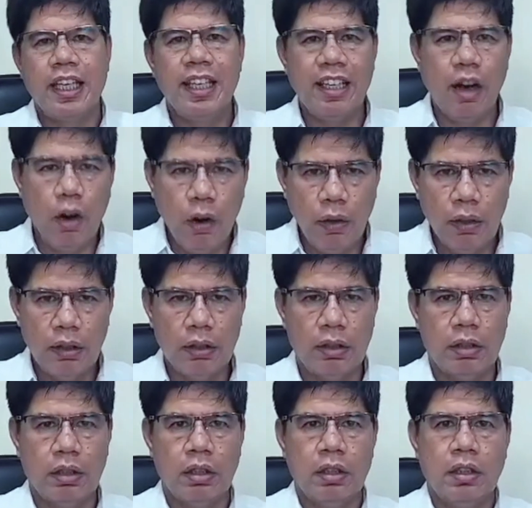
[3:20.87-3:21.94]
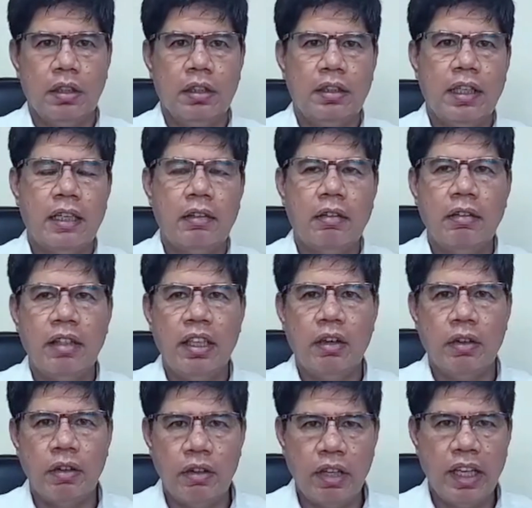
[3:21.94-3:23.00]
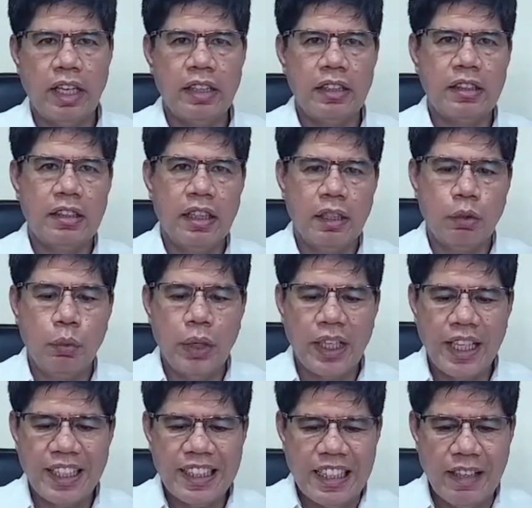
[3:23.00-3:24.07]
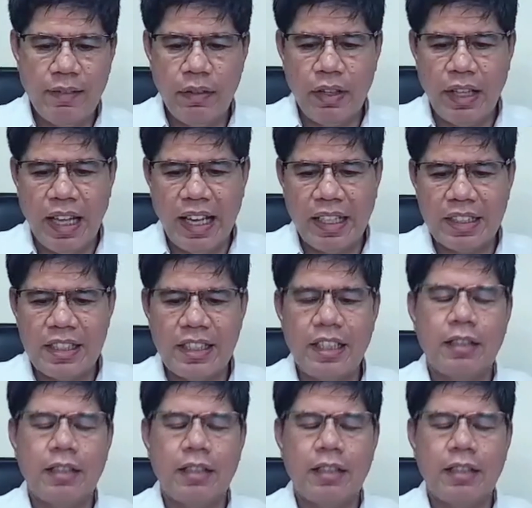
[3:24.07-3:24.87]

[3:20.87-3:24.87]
In all, not only on things that we can give thanks.